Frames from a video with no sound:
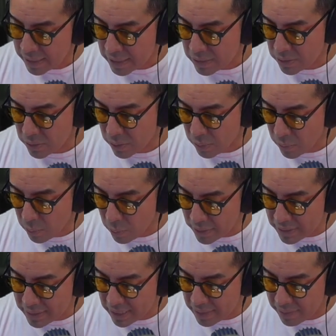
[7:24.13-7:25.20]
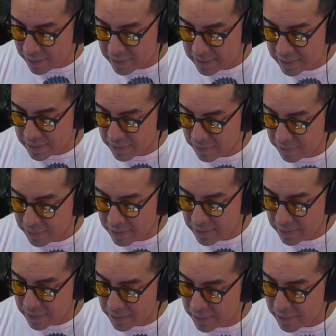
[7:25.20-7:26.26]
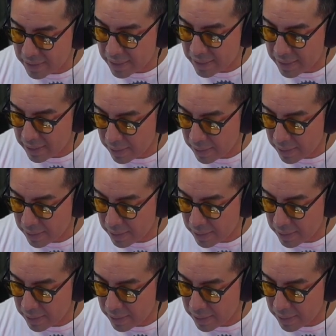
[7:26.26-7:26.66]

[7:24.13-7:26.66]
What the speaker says: So once I've actually defeated this,